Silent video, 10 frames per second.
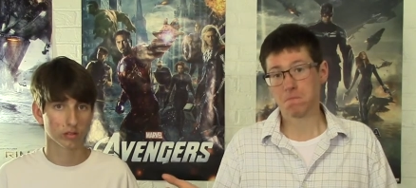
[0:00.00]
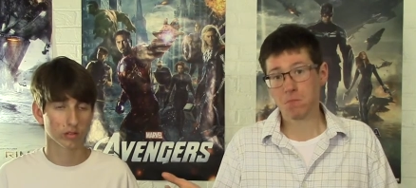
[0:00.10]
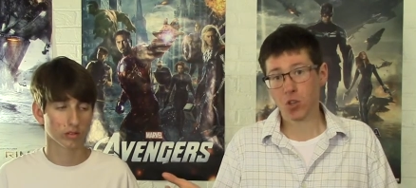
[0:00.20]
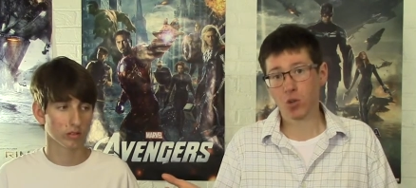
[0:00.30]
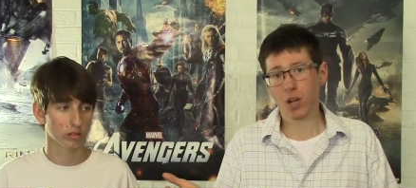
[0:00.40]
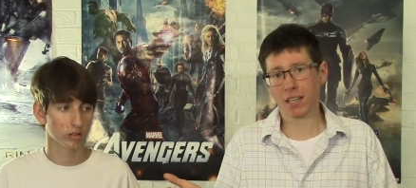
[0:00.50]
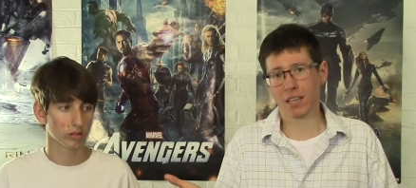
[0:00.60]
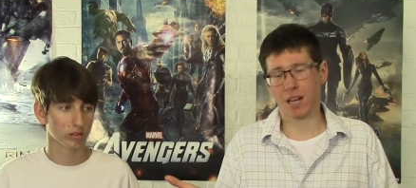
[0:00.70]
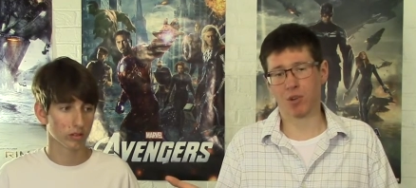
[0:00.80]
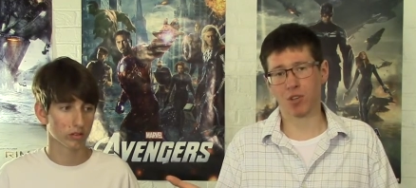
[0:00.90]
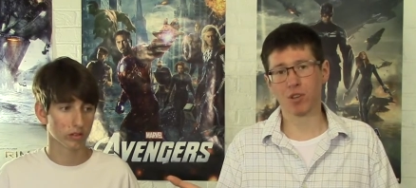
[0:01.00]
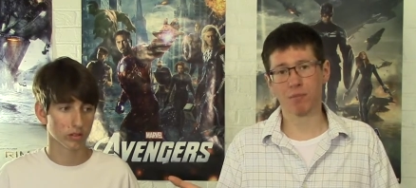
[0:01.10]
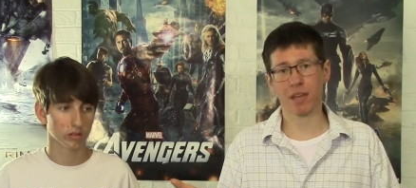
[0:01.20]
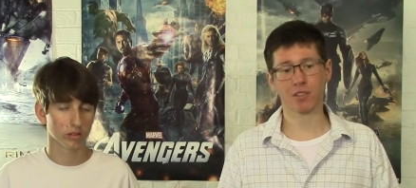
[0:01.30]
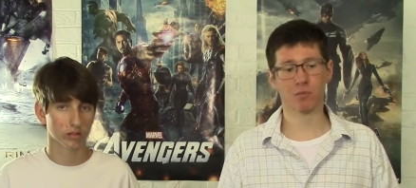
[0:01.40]
Speaker 1: You got a camera, you can
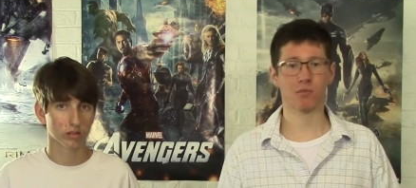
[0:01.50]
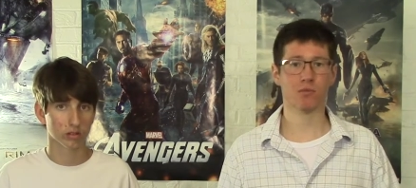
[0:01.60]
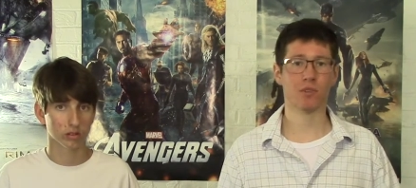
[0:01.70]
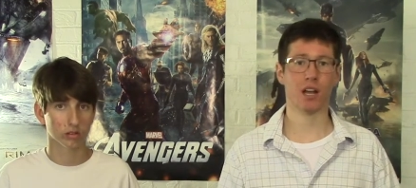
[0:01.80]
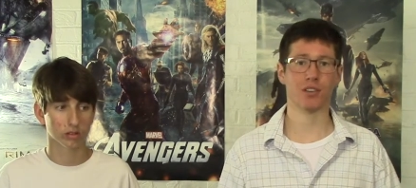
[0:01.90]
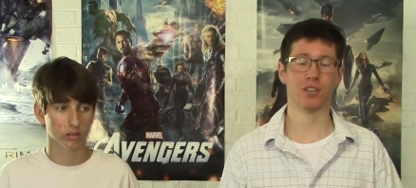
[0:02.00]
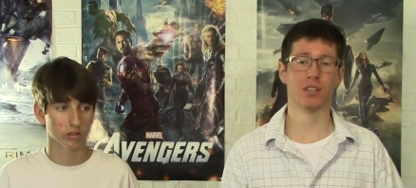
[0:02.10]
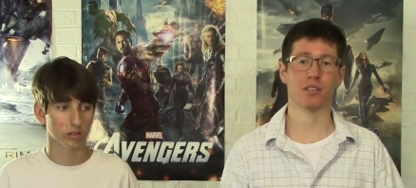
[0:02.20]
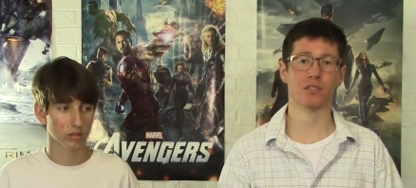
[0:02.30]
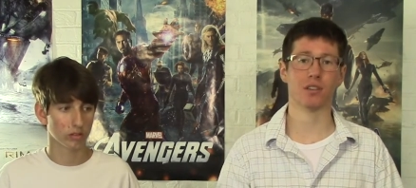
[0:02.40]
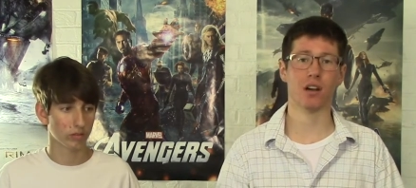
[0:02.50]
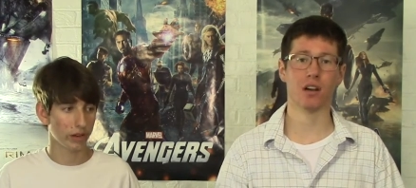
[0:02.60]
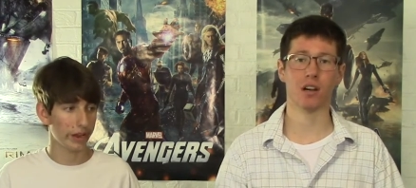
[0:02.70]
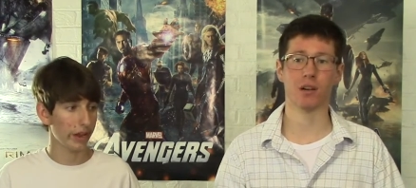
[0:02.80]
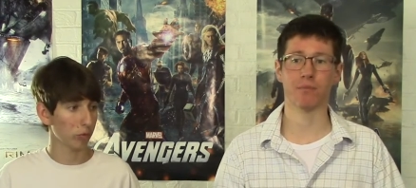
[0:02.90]
make some nice things.
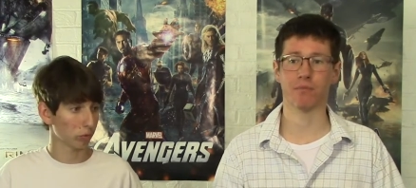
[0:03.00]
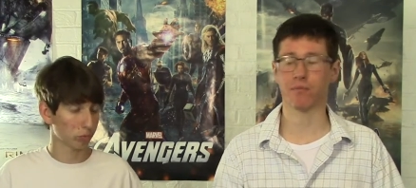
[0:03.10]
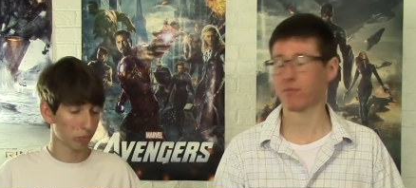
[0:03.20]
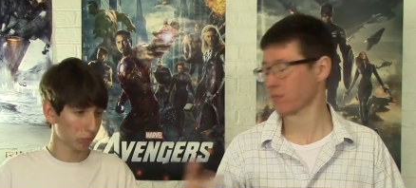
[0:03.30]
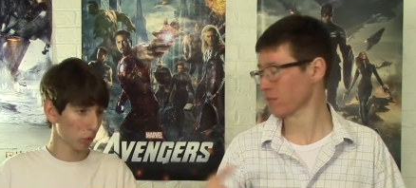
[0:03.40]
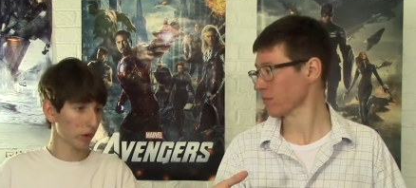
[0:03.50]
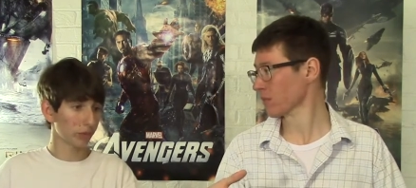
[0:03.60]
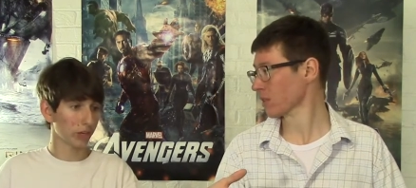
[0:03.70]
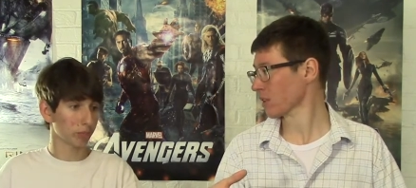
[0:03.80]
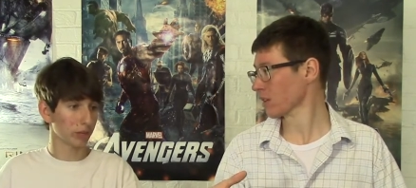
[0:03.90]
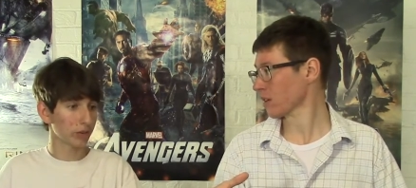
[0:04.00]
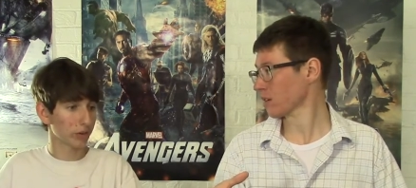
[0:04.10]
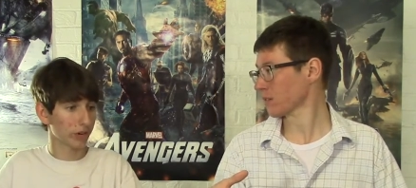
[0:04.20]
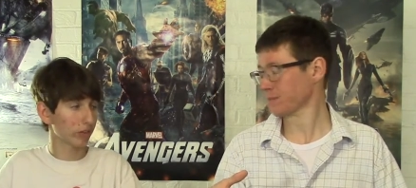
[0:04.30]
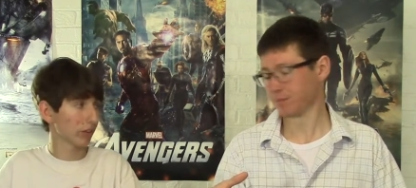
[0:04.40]
Um, and with programs
Speaker 2: like Blender
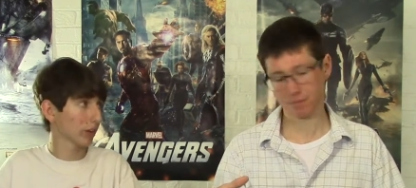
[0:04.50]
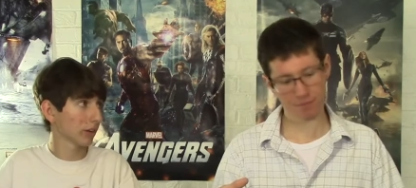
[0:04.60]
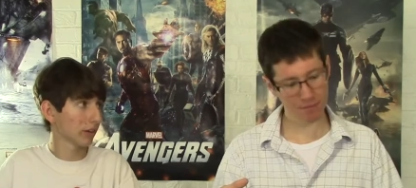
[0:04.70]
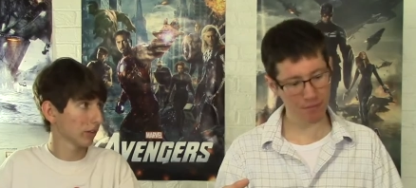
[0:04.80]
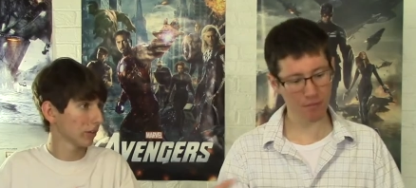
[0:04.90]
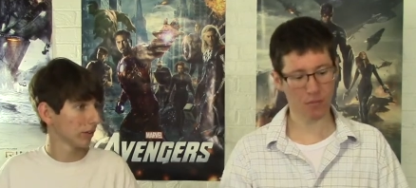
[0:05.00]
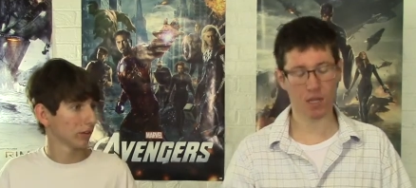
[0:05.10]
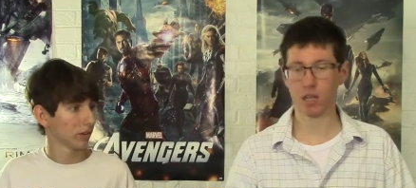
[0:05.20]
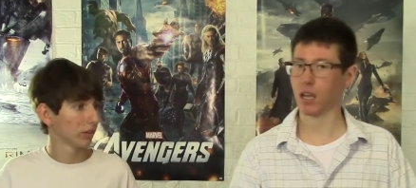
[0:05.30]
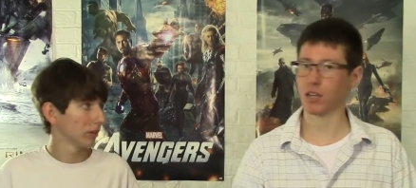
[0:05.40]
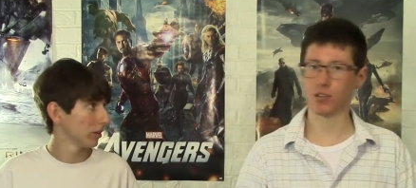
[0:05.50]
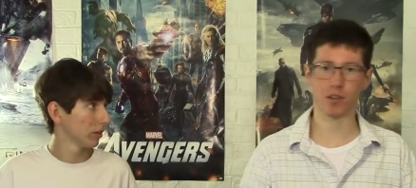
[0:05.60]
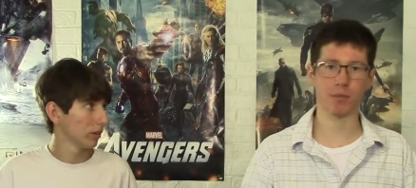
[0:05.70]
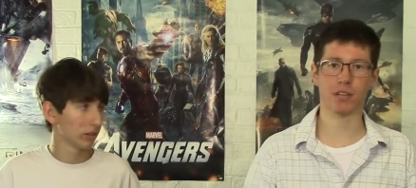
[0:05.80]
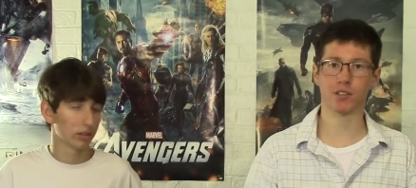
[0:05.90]
and everything,
Speaker 1: you
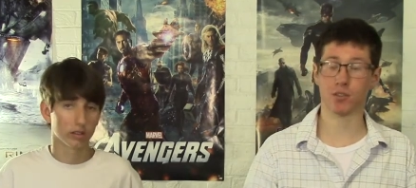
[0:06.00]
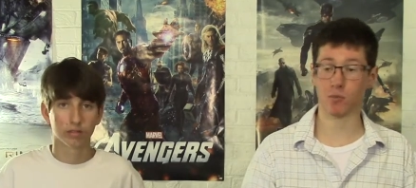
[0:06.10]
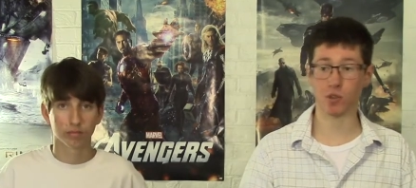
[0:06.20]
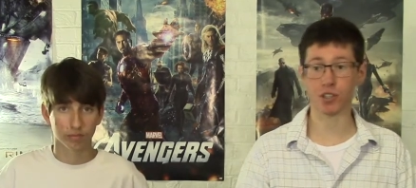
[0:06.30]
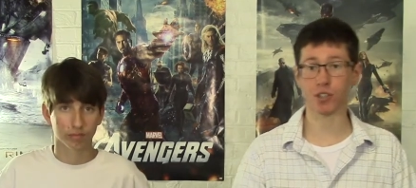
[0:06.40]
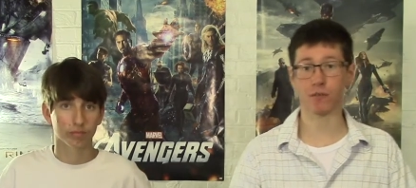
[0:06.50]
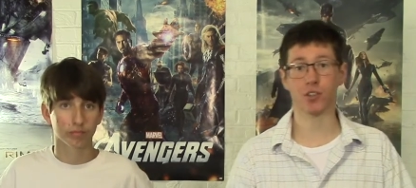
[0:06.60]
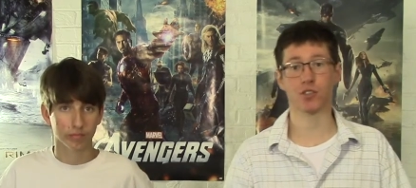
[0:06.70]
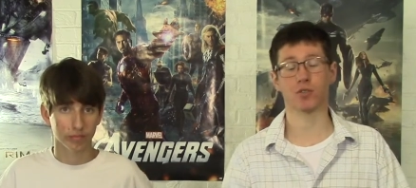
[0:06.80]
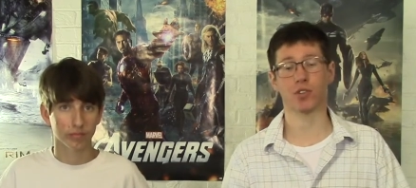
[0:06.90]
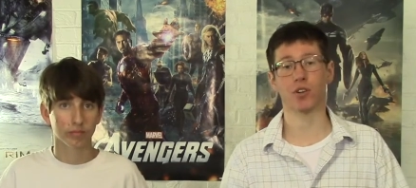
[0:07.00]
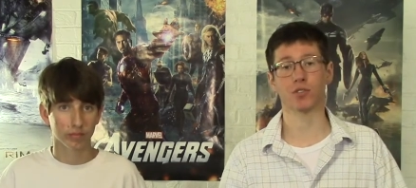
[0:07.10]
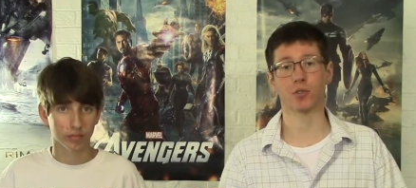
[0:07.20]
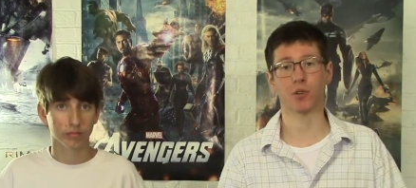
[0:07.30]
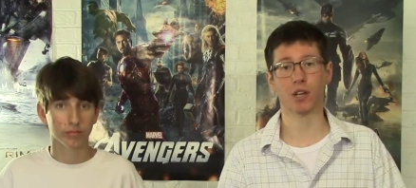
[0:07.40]
can make some really good visuals
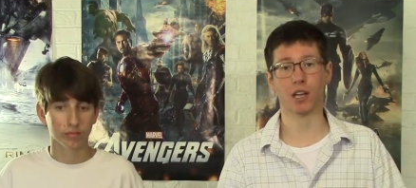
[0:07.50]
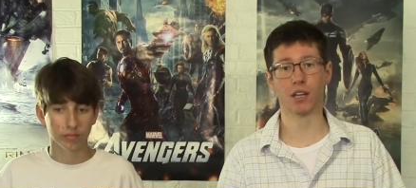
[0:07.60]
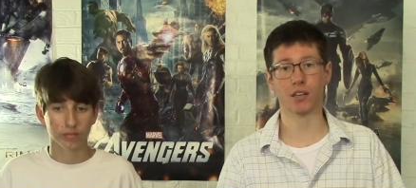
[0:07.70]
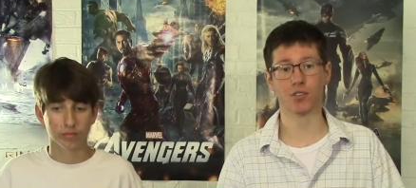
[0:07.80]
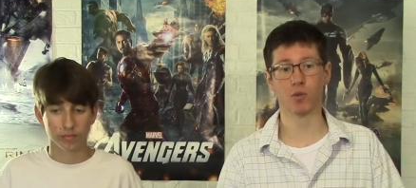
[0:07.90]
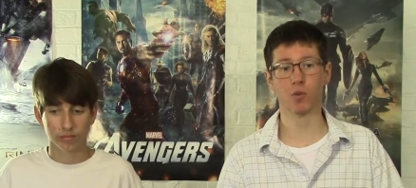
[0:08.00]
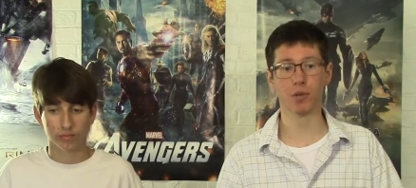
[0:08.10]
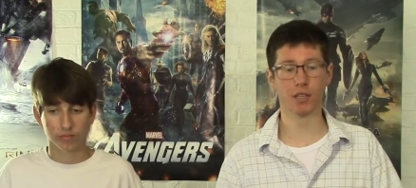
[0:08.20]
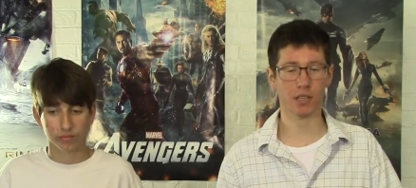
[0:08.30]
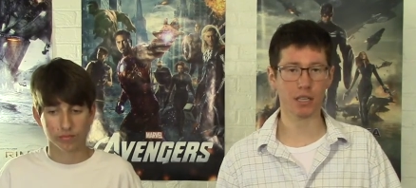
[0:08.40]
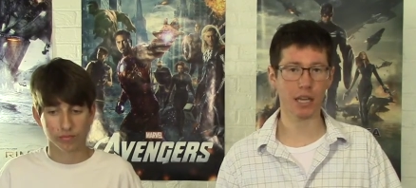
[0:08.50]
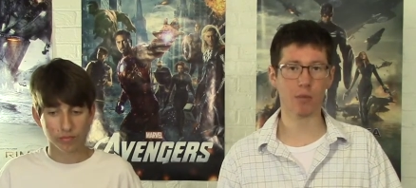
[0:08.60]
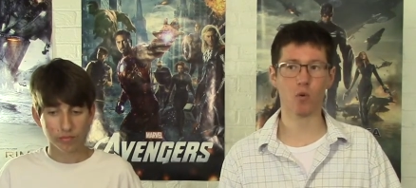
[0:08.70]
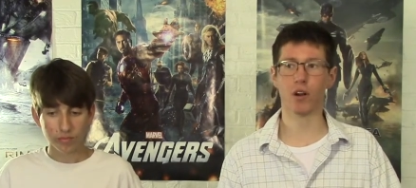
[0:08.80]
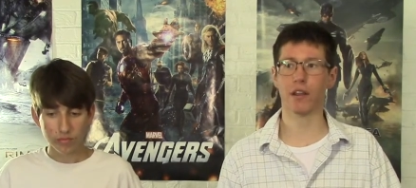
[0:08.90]
also. And so we'll be
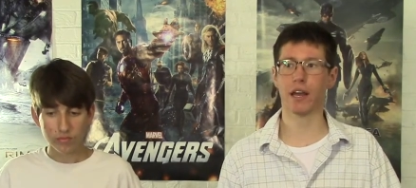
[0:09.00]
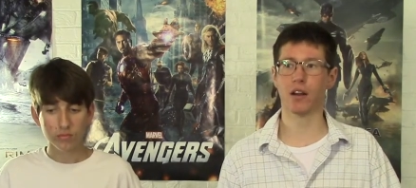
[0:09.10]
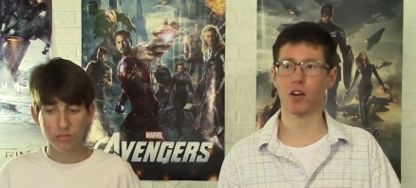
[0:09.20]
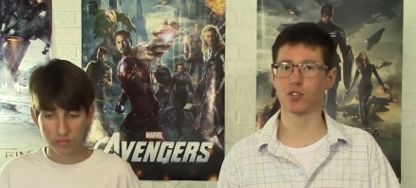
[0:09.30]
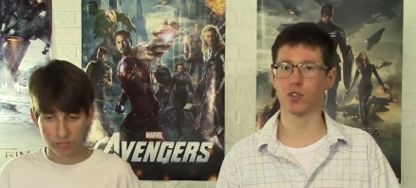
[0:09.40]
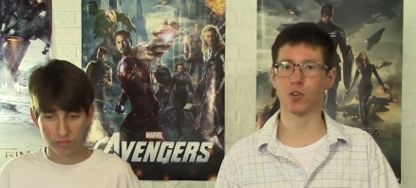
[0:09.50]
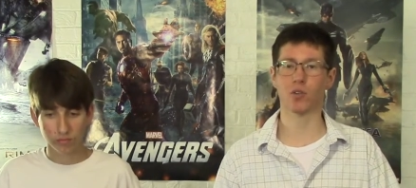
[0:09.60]
getting more into that, and also